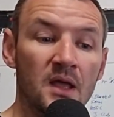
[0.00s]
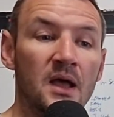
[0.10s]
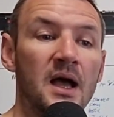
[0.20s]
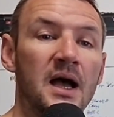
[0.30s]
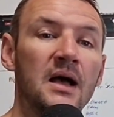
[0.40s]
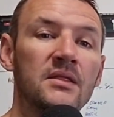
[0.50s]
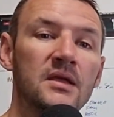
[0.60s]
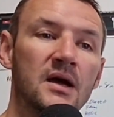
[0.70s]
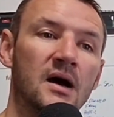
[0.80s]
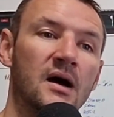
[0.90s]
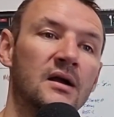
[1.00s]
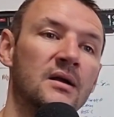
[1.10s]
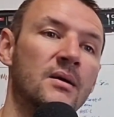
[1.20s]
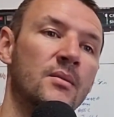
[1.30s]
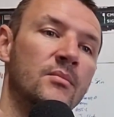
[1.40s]
and they are
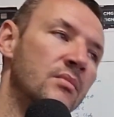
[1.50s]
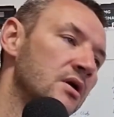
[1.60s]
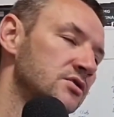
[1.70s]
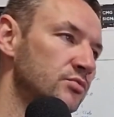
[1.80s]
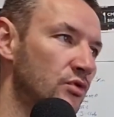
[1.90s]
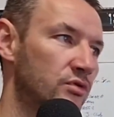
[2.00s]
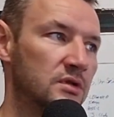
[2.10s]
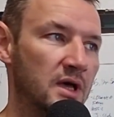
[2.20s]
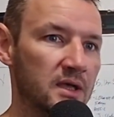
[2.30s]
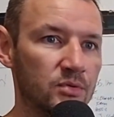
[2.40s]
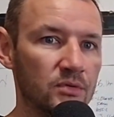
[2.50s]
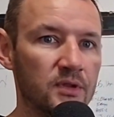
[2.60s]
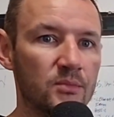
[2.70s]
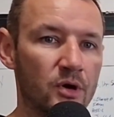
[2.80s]
much more reliable than bulbs.